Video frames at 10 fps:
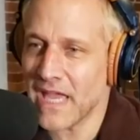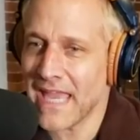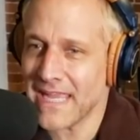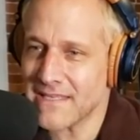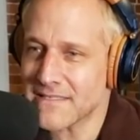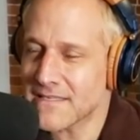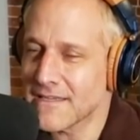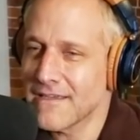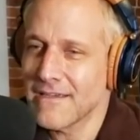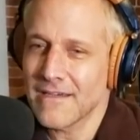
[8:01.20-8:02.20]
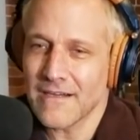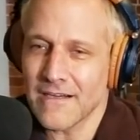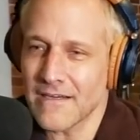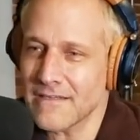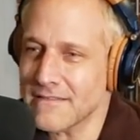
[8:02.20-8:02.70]
ate,
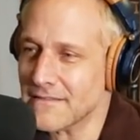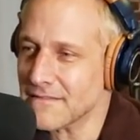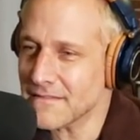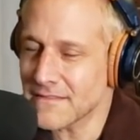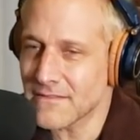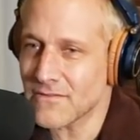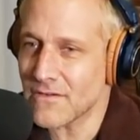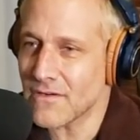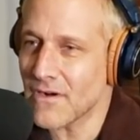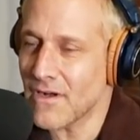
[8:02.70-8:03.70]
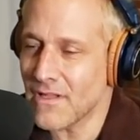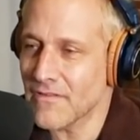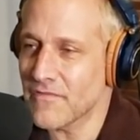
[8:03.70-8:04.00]
yes. All